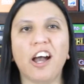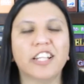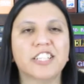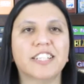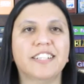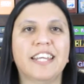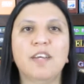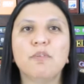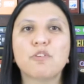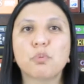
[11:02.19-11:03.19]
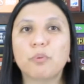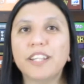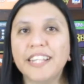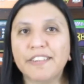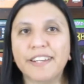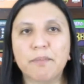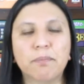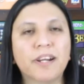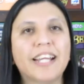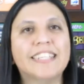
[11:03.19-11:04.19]
auction, and it was a really great
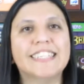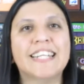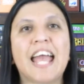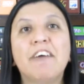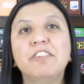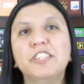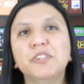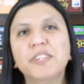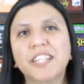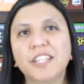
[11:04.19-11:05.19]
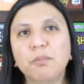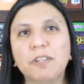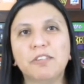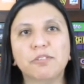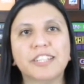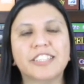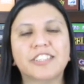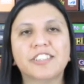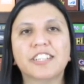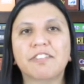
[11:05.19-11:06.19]
price, and after doing a little bit of
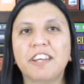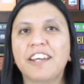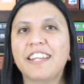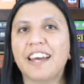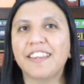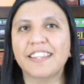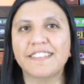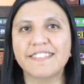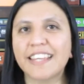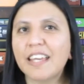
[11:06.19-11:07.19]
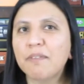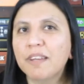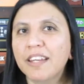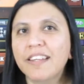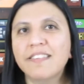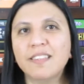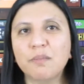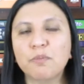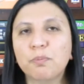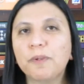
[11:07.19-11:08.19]
research I found out that this game
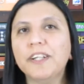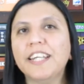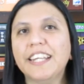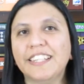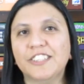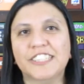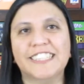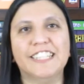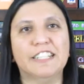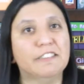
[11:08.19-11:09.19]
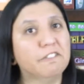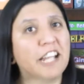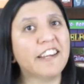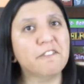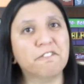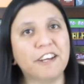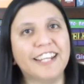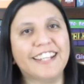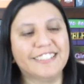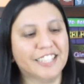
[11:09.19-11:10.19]
seemed pretty interesting and kind of
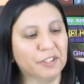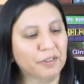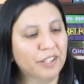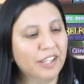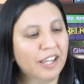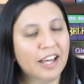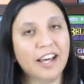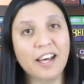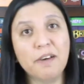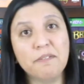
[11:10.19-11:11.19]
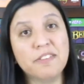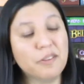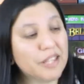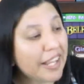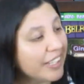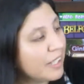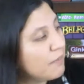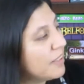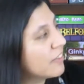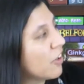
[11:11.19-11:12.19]
funny too. So that game
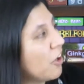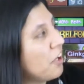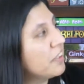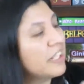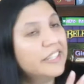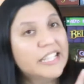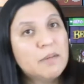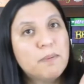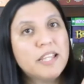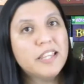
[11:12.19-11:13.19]
is called Leaping